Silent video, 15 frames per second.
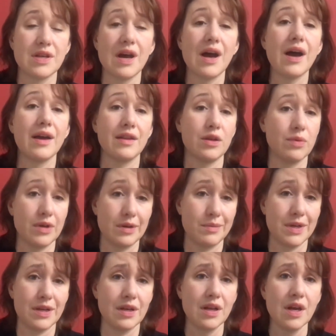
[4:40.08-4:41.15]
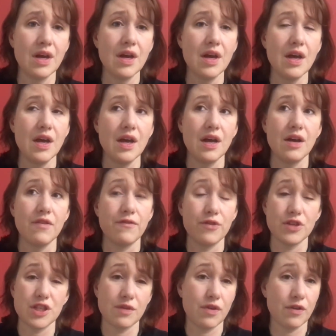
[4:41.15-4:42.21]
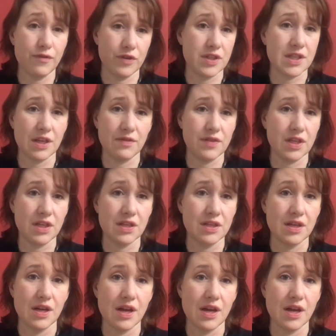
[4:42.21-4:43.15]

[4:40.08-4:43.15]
highly recommended. First of all, for safety.